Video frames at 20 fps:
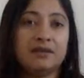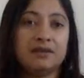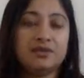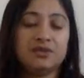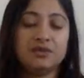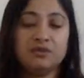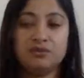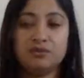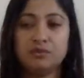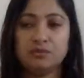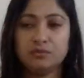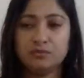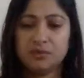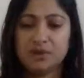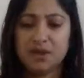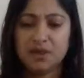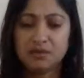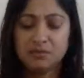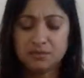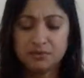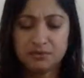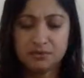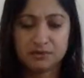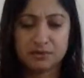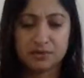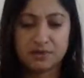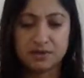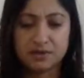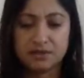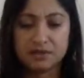to be able to
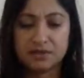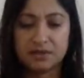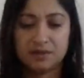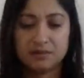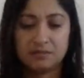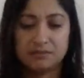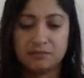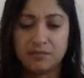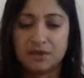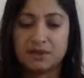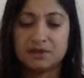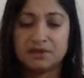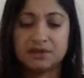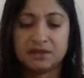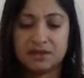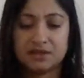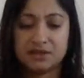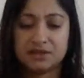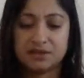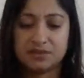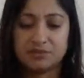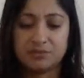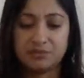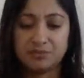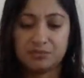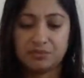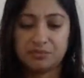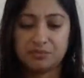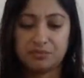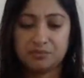sit in meditation
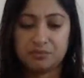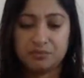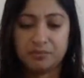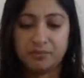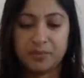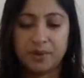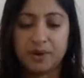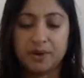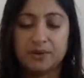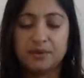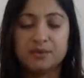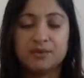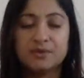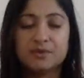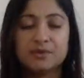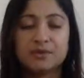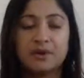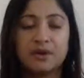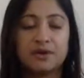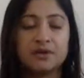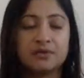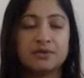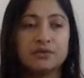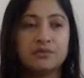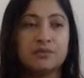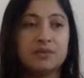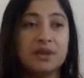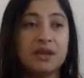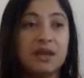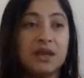pose or to
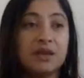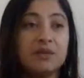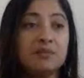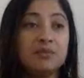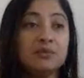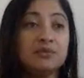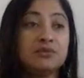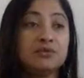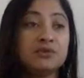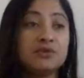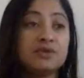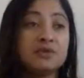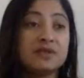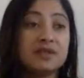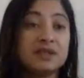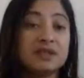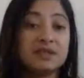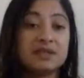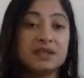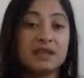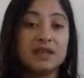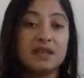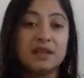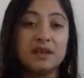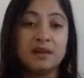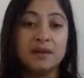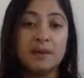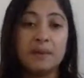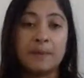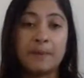be able to sit
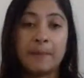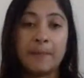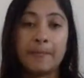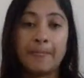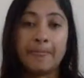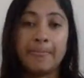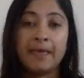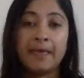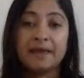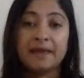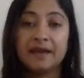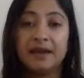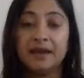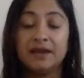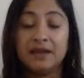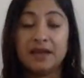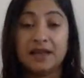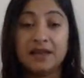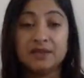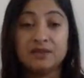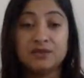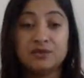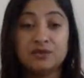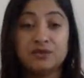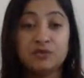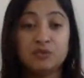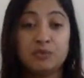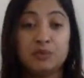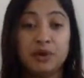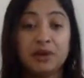in and
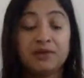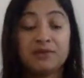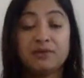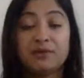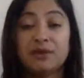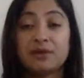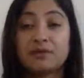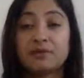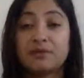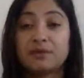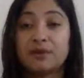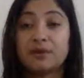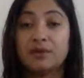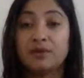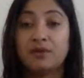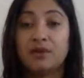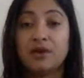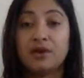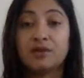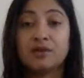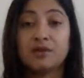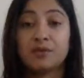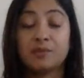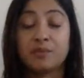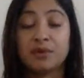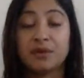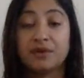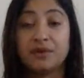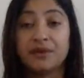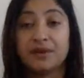do breath work for a longer
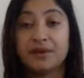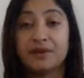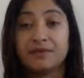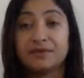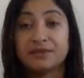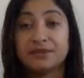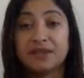period of